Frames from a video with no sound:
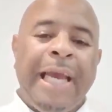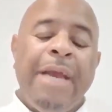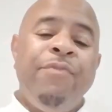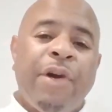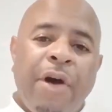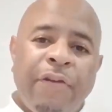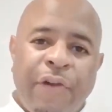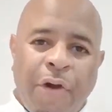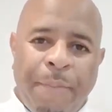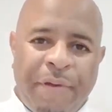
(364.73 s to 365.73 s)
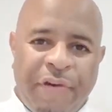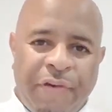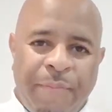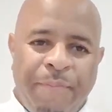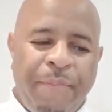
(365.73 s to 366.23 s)
In regards to the
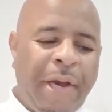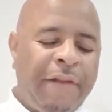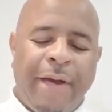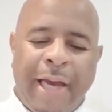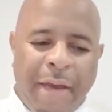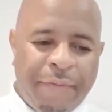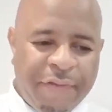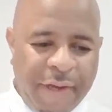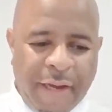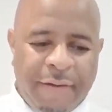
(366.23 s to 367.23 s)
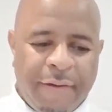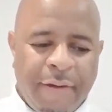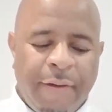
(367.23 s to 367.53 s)
competition, because I have said